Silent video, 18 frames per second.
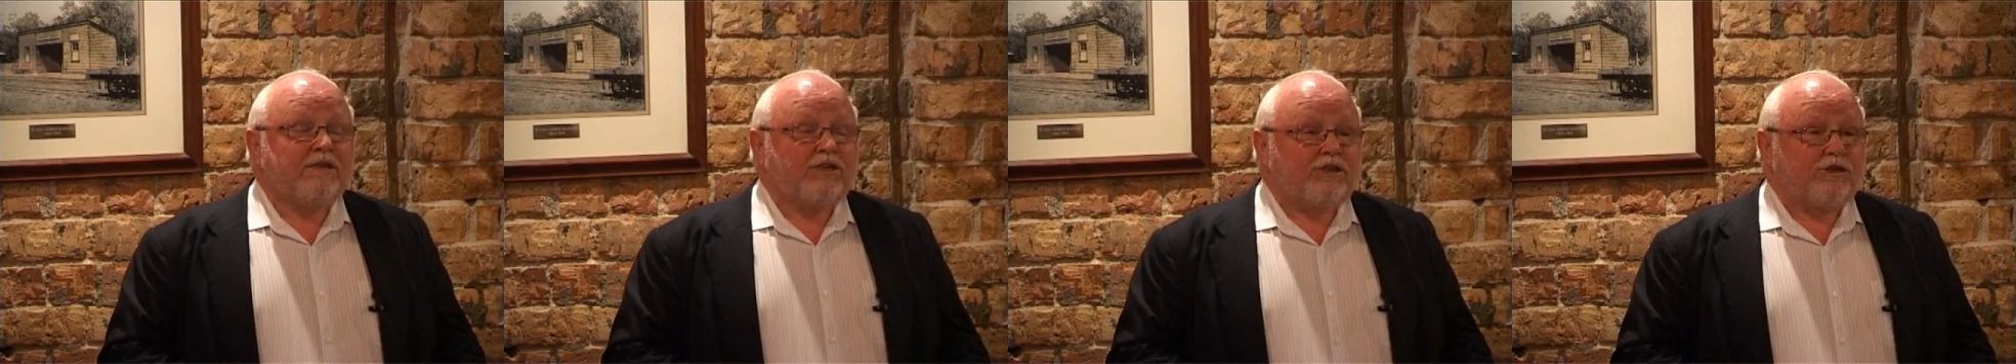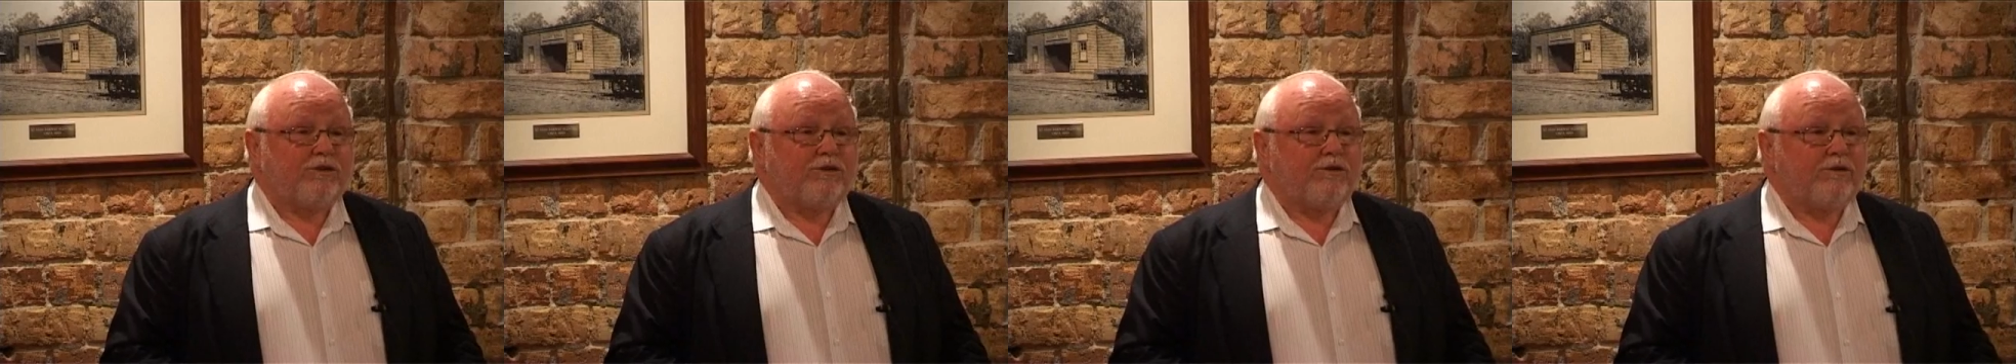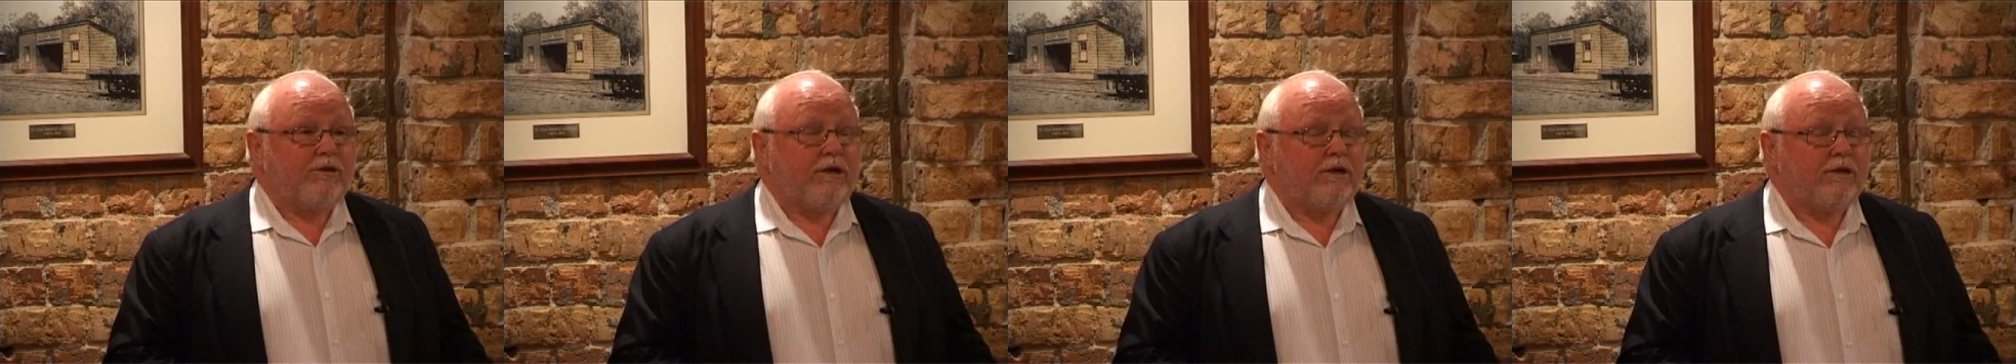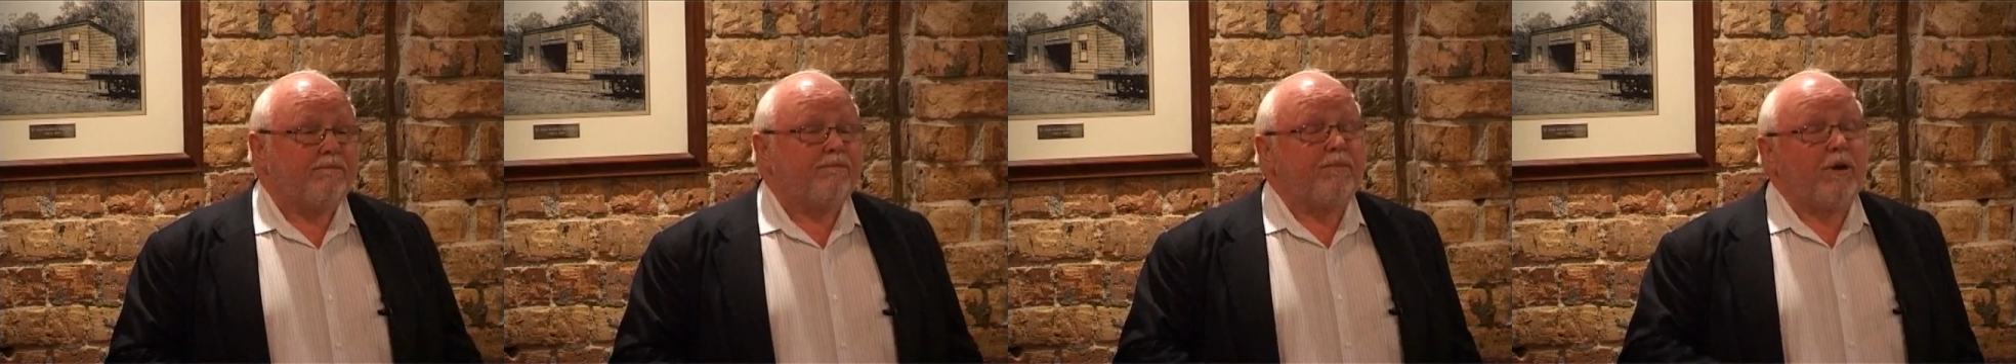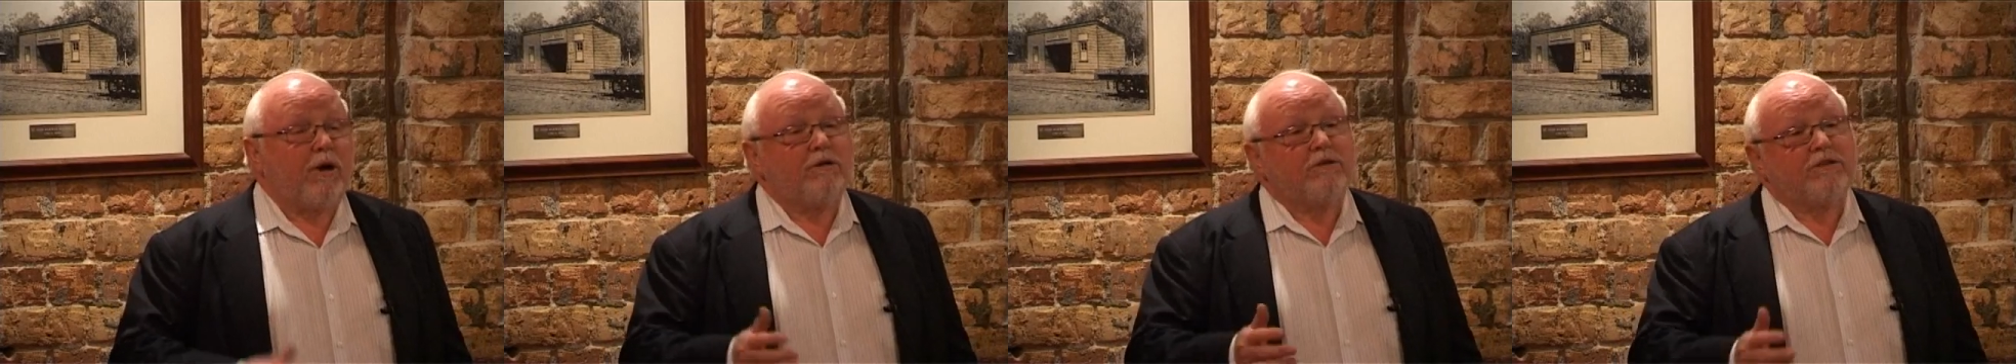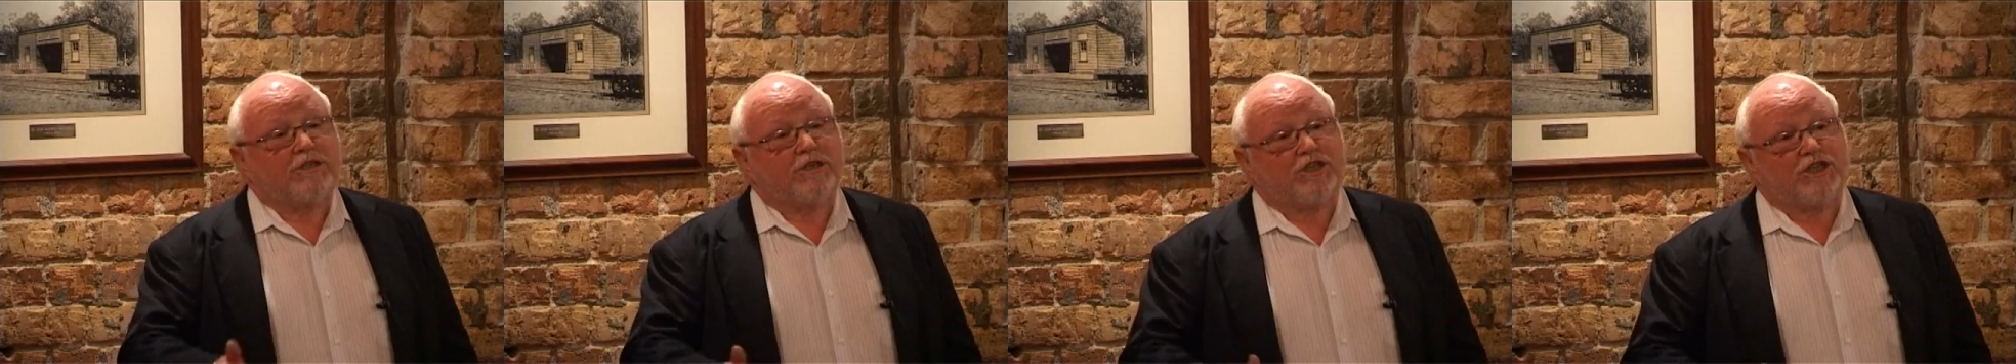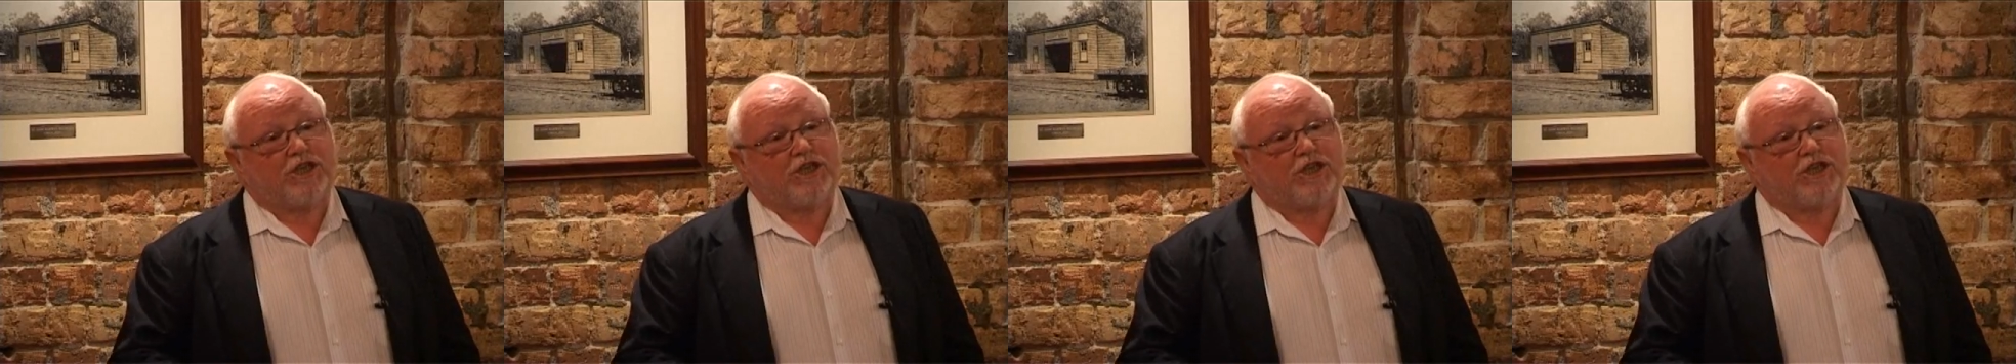to impose a